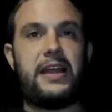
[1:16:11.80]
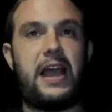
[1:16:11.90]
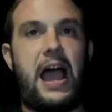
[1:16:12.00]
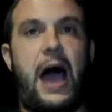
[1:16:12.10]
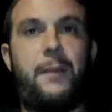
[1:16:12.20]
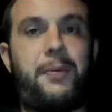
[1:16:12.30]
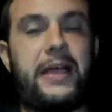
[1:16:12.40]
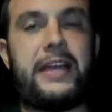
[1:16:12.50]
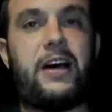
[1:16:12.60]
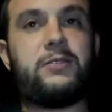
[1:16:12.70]
I'll bring
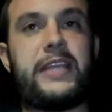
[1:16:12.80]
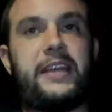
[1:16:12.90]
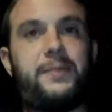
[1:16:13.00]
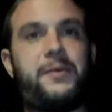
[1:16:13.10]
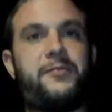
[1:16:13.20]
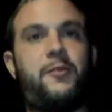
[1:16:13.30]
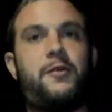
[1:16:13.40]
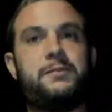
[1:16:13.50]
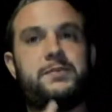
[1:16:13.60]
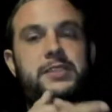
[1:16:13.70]
it out there to
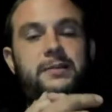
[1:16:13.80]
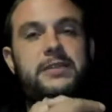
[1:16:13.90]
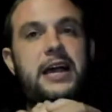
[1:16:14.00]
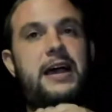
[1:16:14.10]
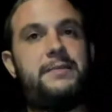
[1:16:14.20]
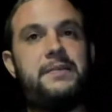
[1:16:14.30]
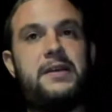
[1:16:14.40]
perform sometime.